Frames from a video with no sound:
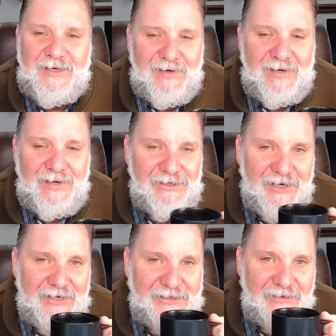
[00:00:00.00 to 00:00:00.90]
to get a
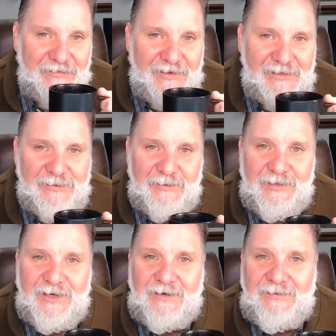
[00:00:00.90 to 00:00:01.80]
chance to visit
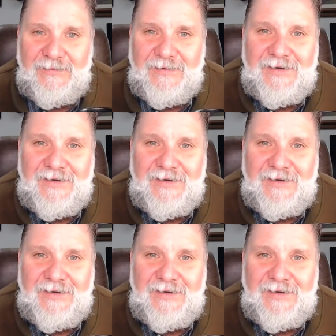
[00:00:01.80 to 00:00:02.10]
with y'all.